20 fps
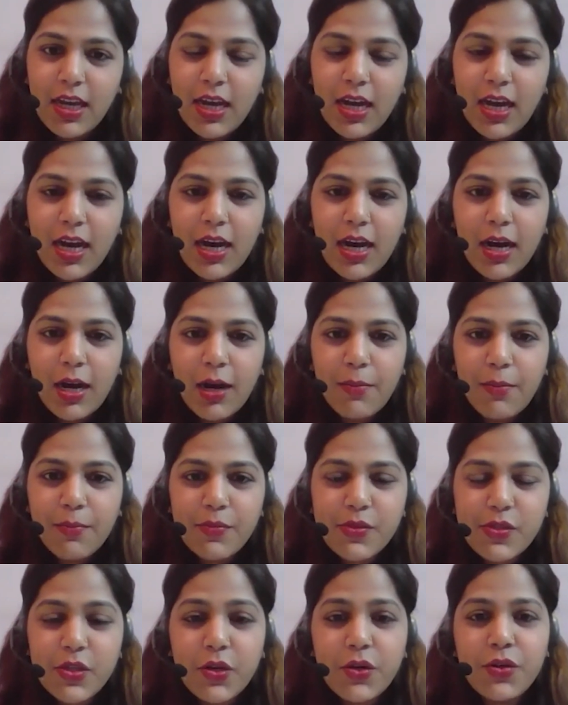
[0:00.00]

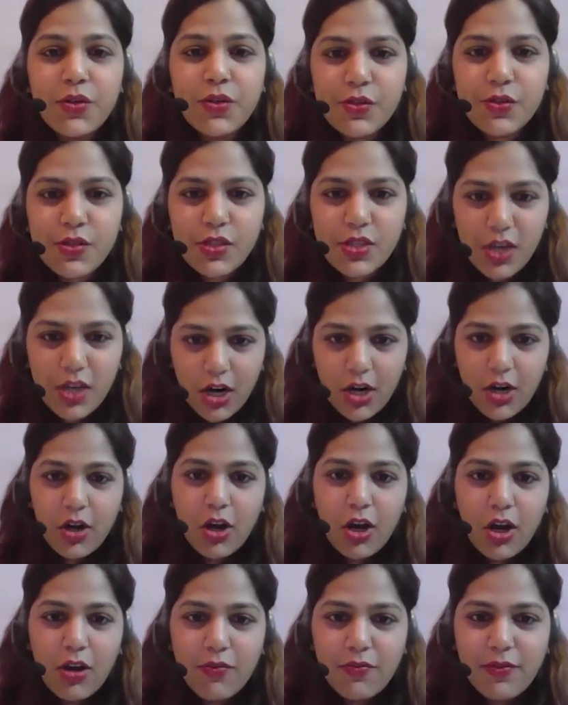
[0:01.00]
So to start
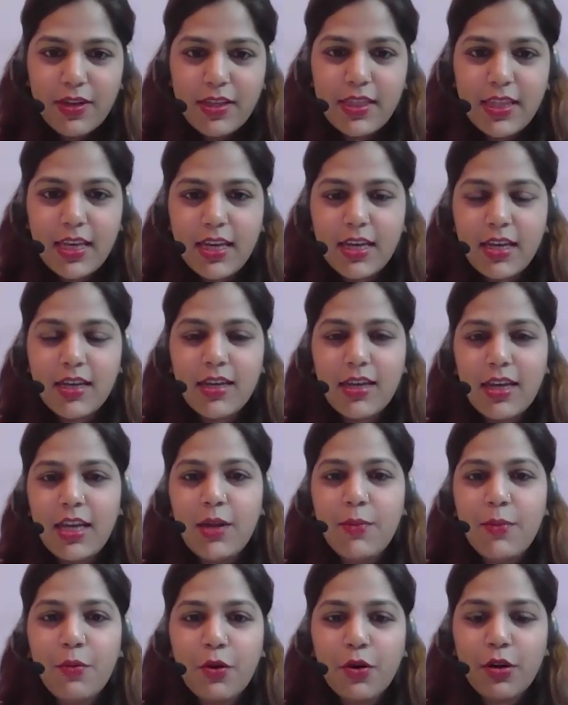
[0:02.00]
off, I think an
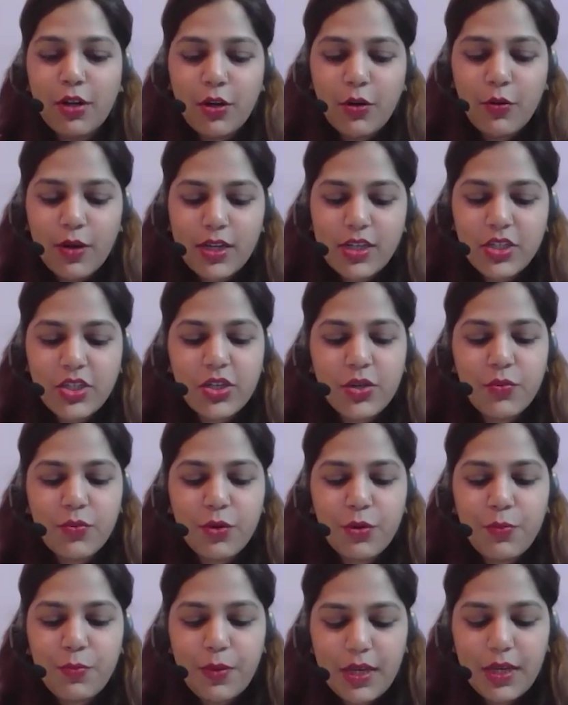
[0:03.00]
important question
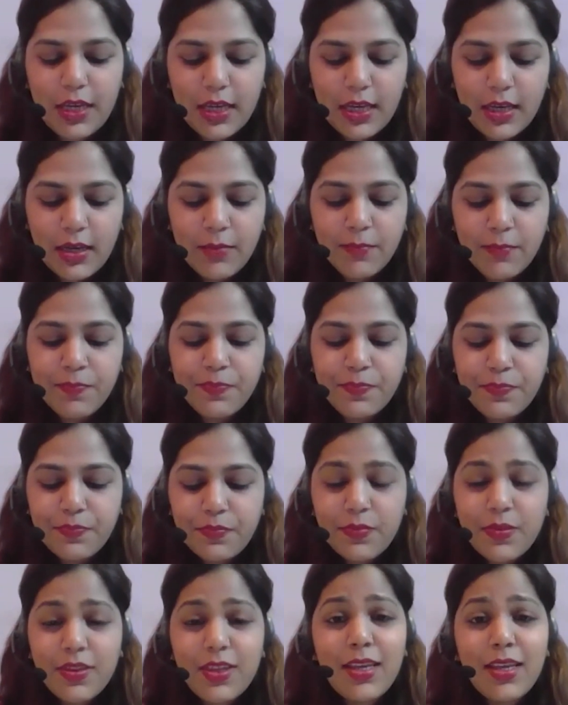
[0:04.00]
would be,
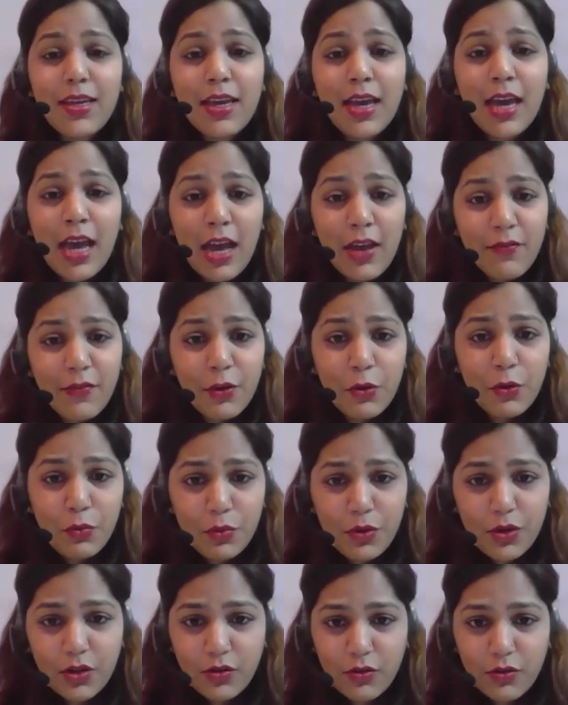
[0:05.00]
have you
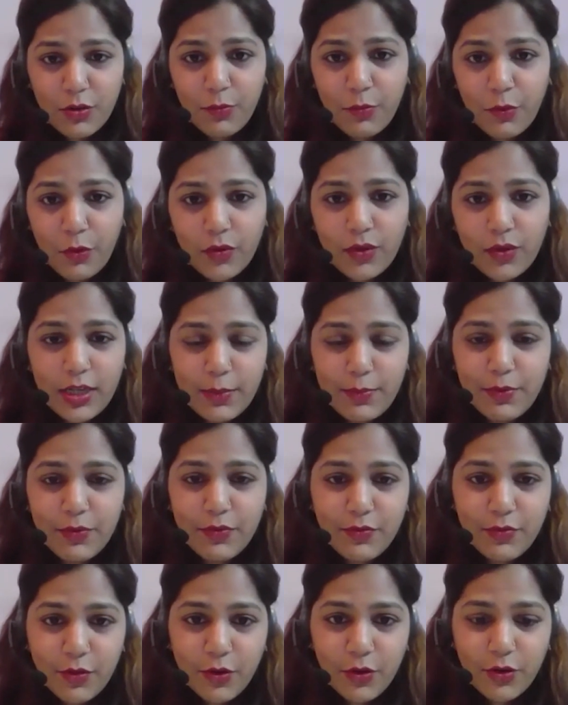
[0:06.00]
worked remotely
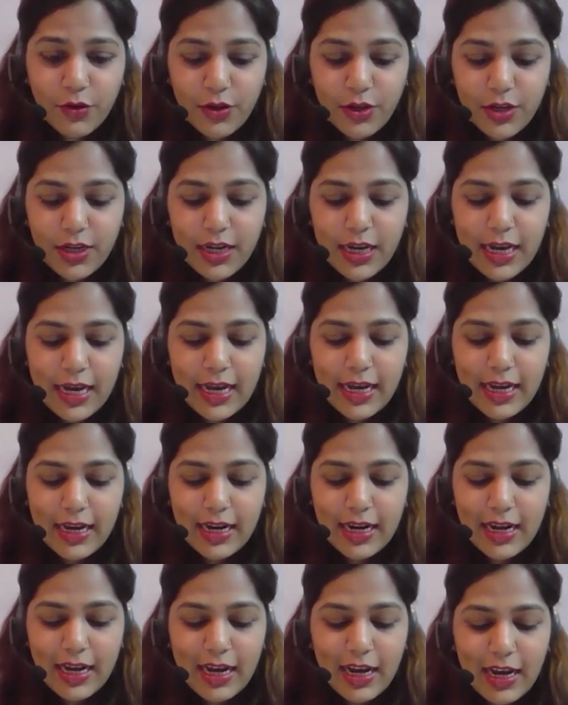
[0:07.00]
before, and
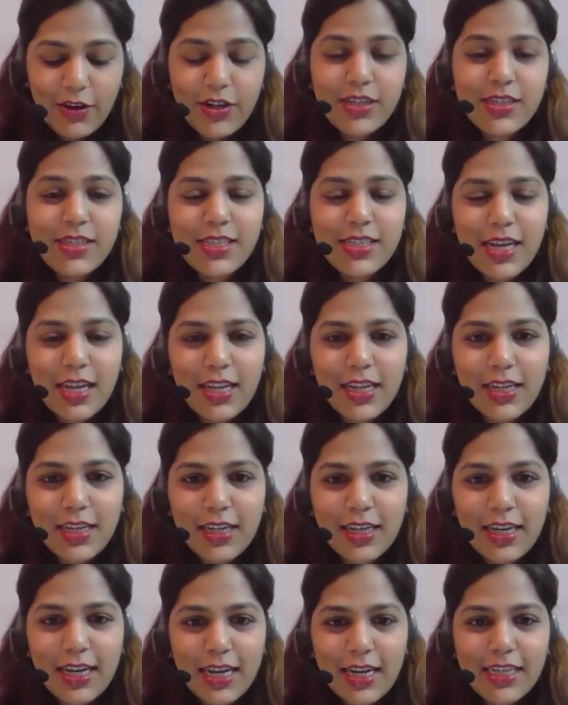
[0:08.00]
how does Stella
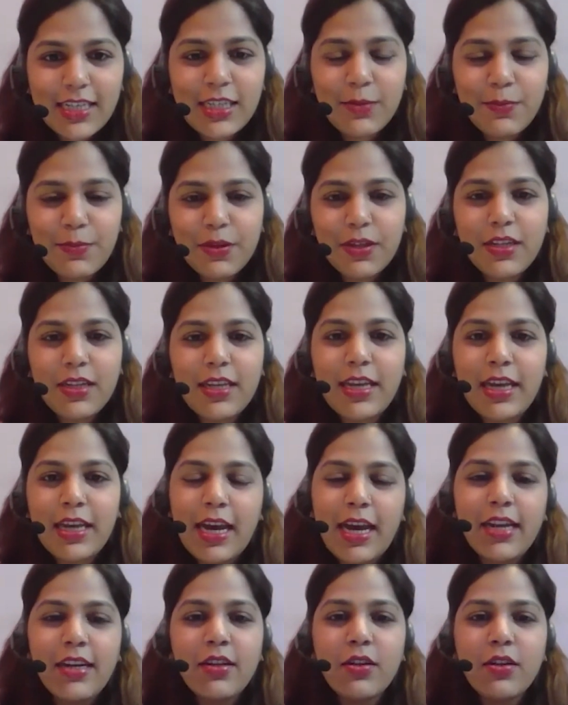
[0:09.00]
Connect typically
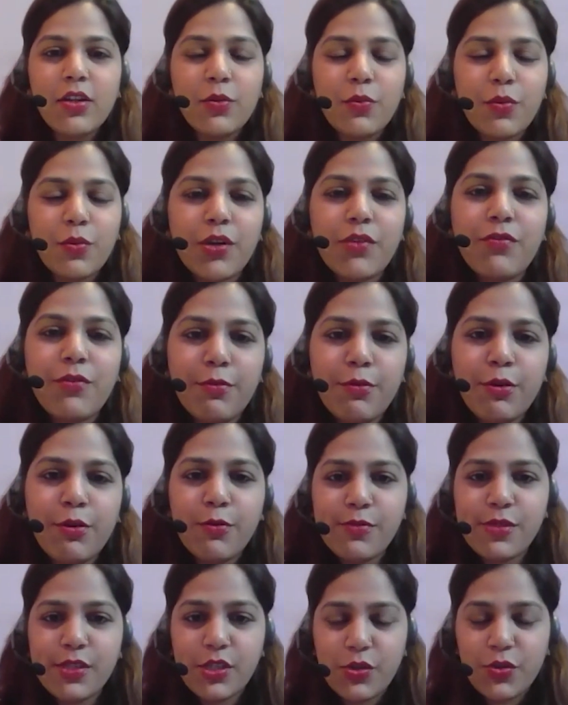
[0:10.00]
handle a work from
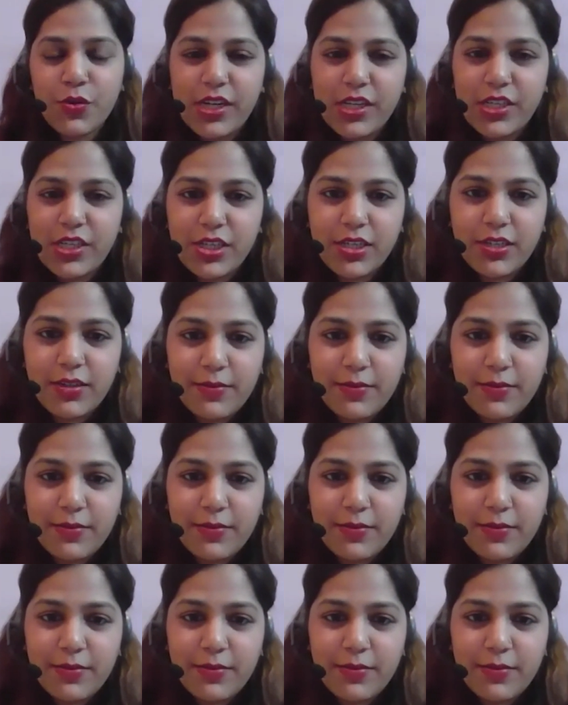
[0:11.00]
home situation?